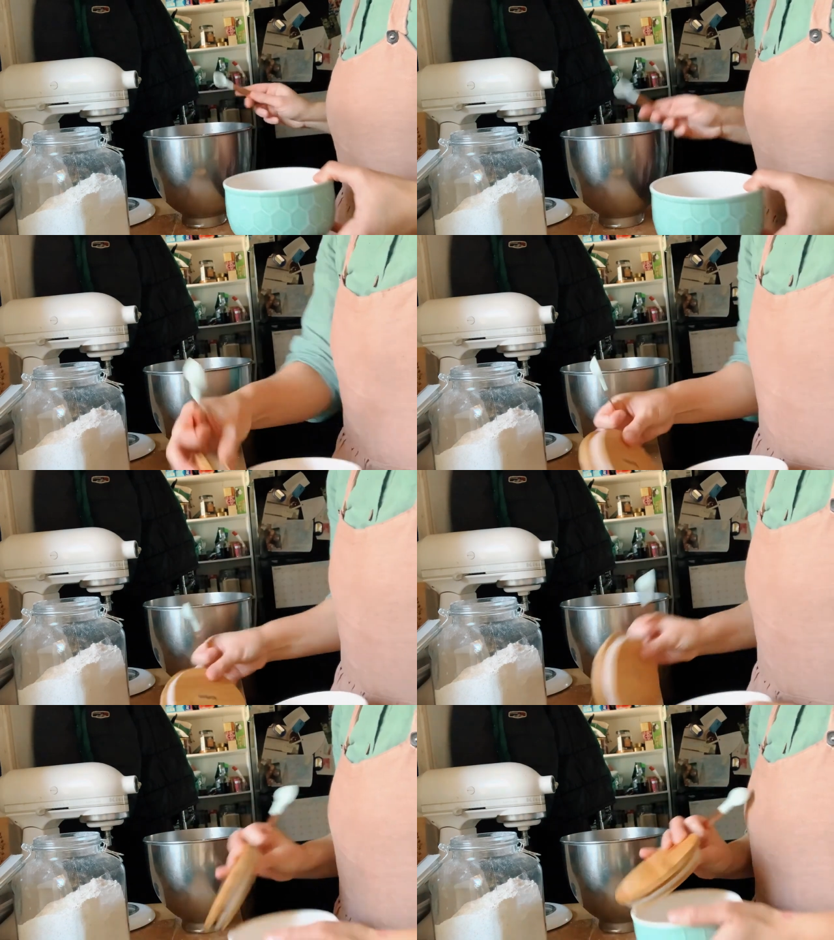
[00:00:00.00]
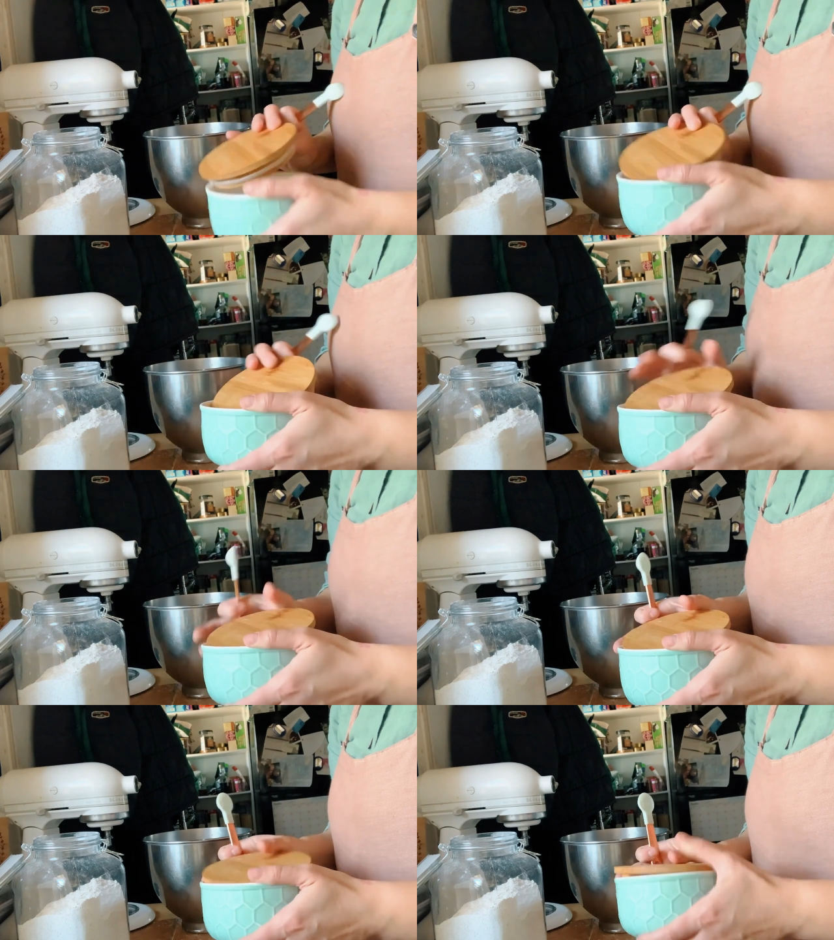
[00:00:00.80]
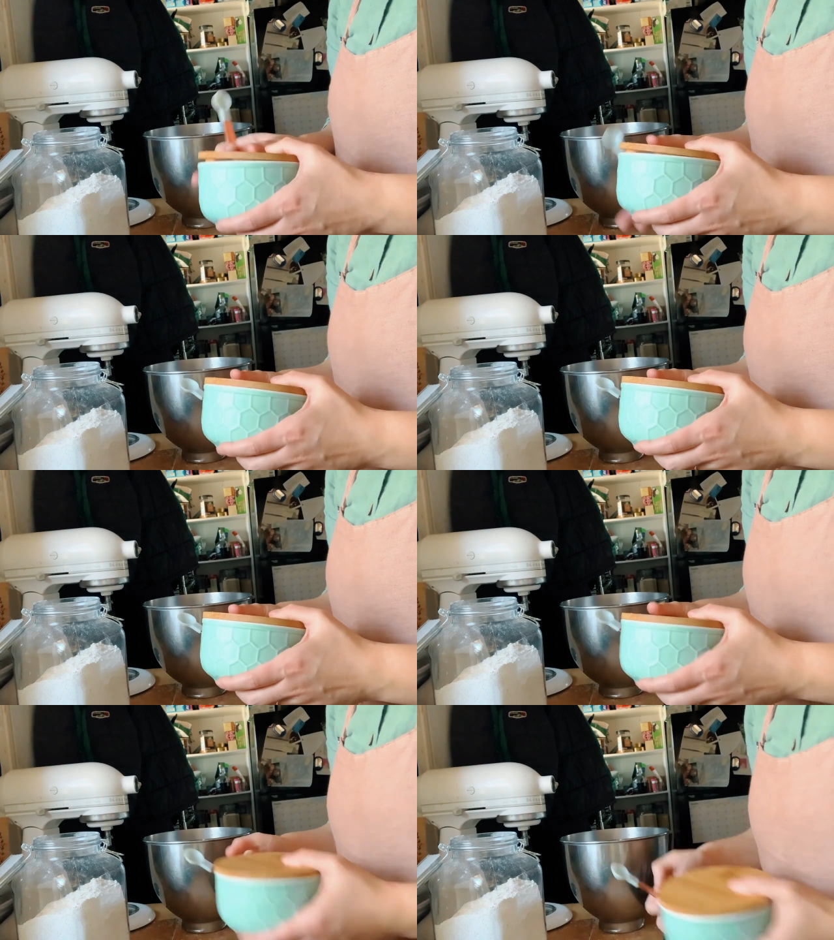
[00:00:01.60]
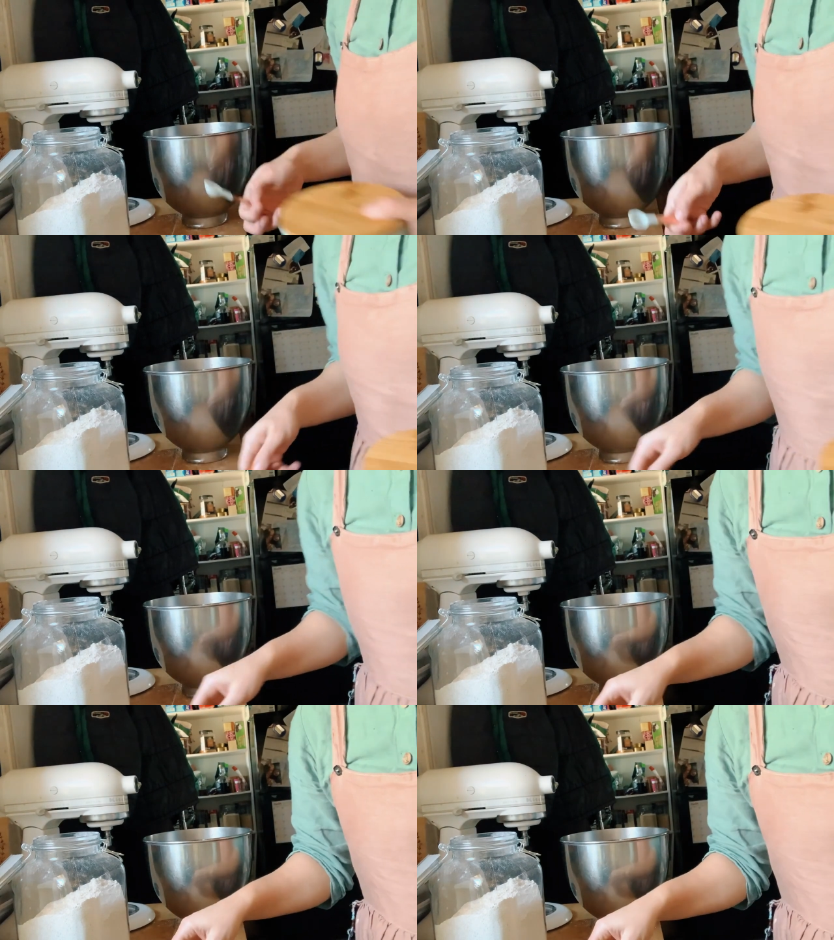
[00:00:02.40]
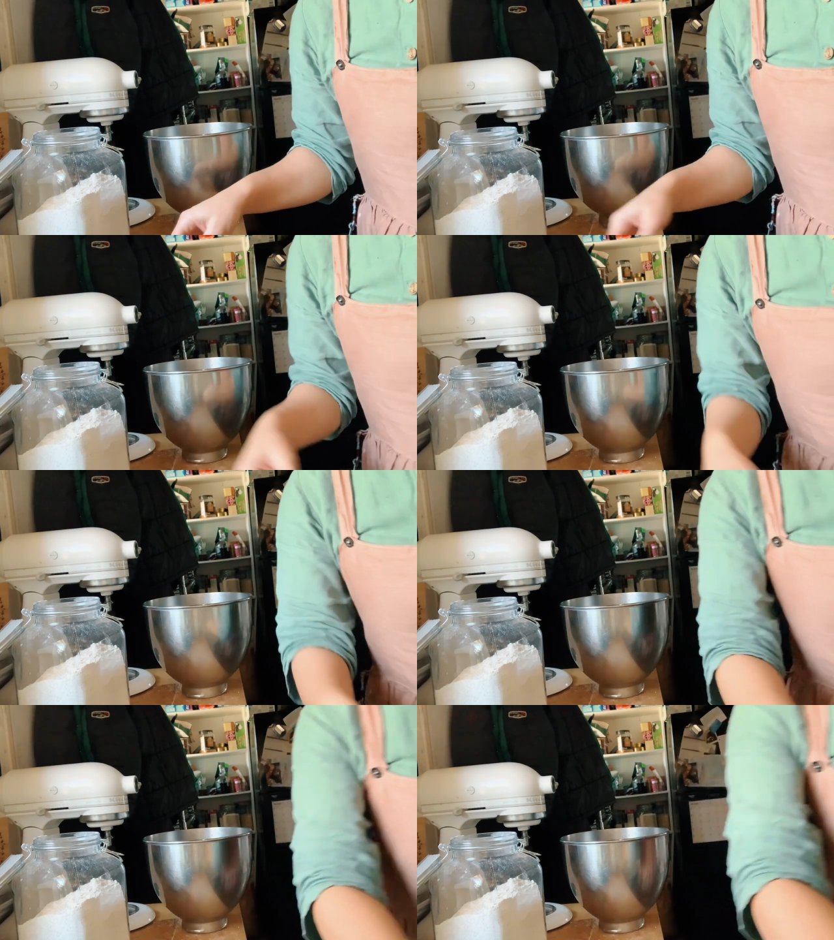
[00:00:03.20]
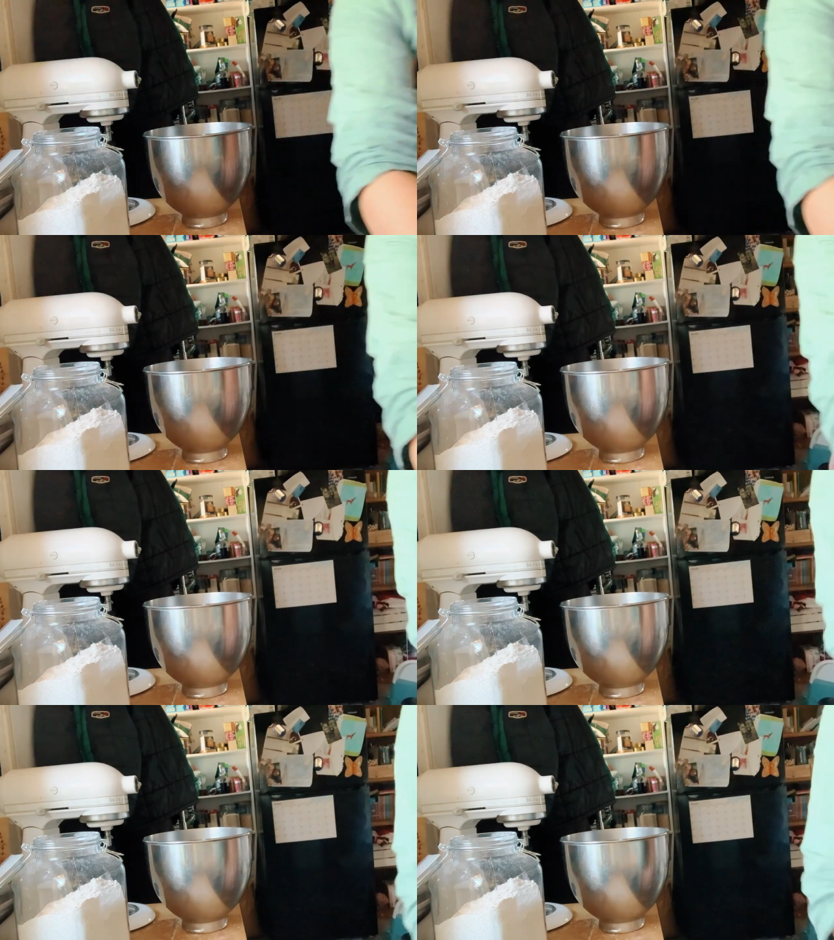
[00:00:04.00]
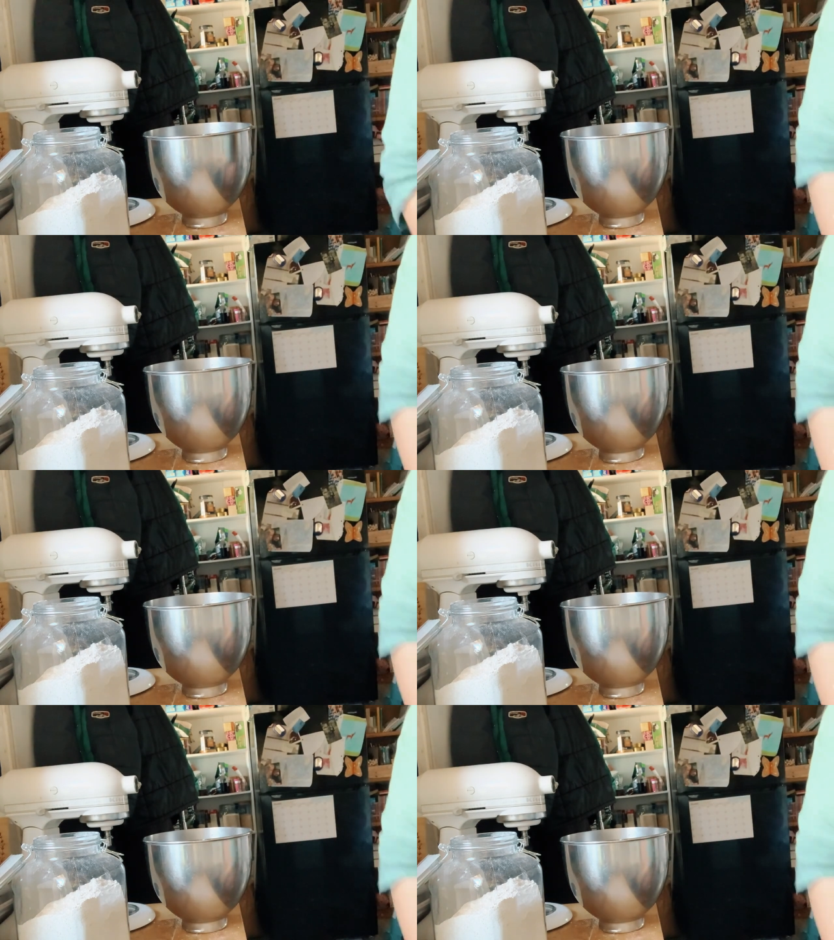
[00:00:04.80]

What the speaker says: (no speaker visible)